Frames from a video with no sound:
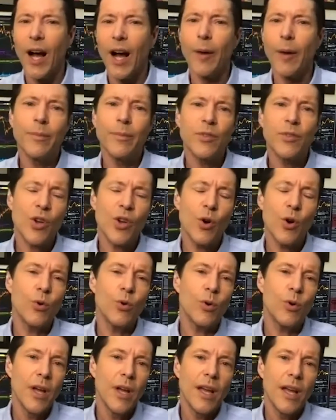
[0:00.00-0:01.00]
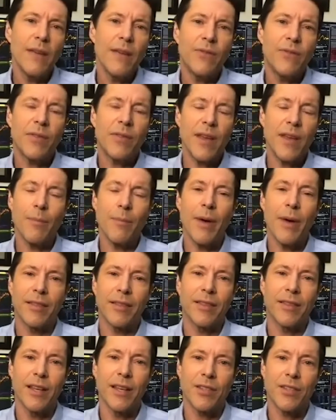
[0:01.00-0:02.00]
So if you think
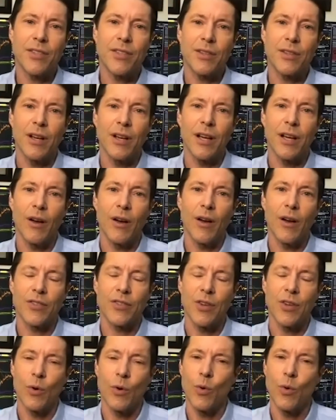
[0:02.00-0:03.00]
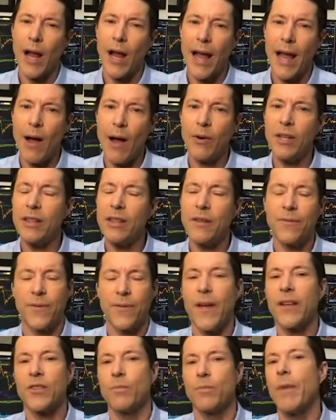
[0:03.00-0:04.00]
about this, also, how did the
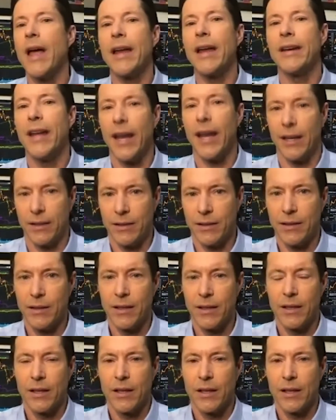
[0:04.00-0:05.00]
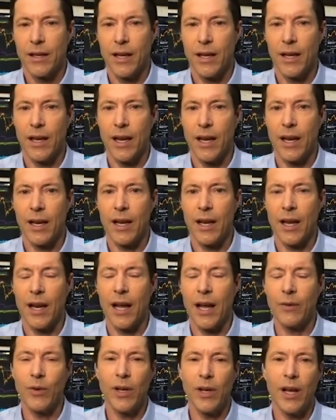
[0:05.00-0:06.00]
Fed's mandate? And
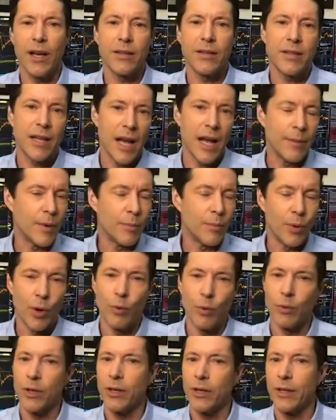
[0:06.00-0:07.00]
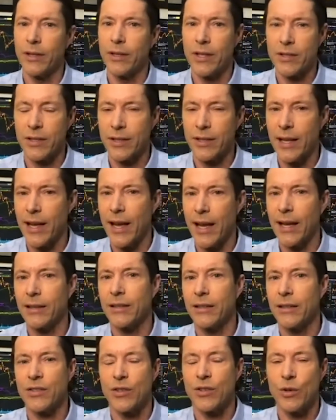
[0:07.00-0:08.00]
I realize that I'm a boomer and this and that
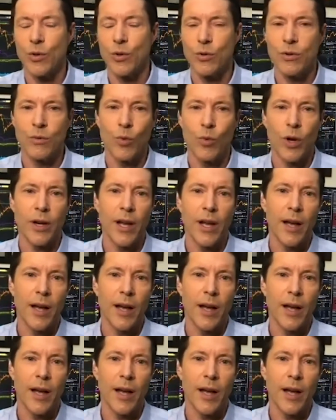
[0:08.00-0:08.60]
and a suit and whatnot.